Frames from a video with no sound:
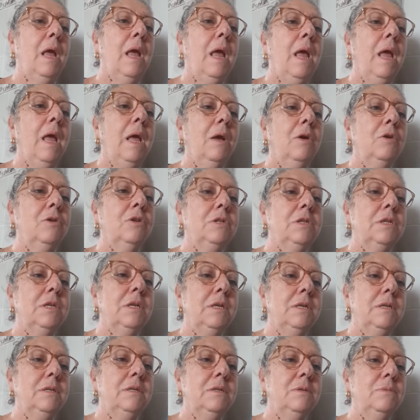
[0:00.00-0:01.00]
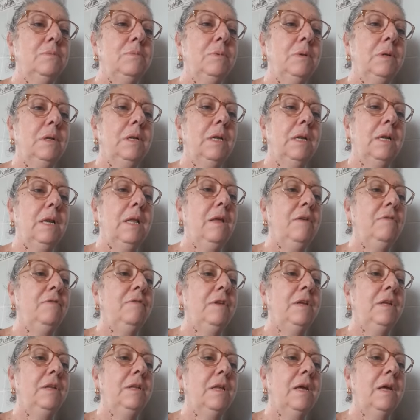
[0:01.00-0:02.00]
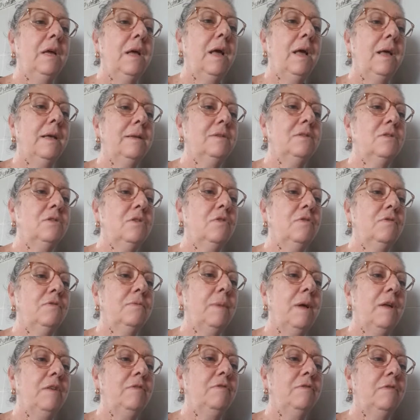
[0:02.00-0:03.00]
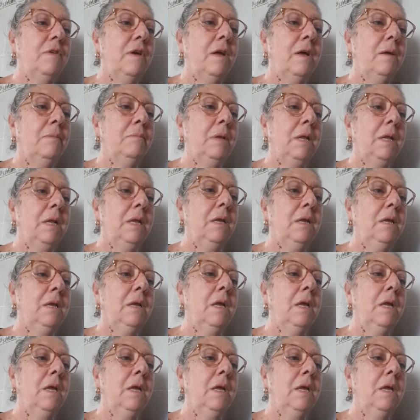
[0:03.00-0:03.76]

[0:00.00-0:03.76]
Egotists, leaving the rest of my family,